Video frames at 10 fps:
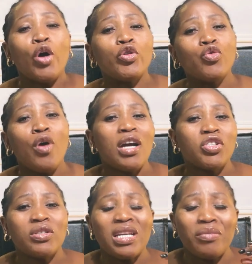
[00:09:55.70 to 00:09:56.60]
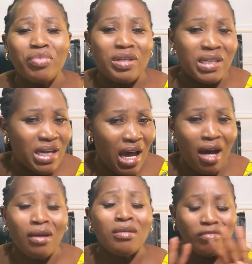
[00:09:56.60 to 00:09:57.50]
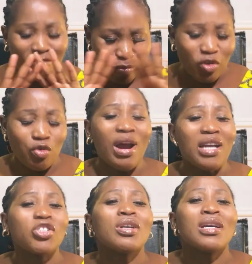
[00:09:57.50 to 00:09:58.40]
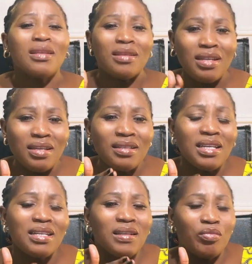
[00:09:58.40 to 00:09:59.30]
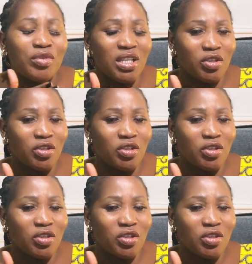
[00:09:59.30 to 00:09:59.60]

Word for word: you are just a beginner from scratch, this is a business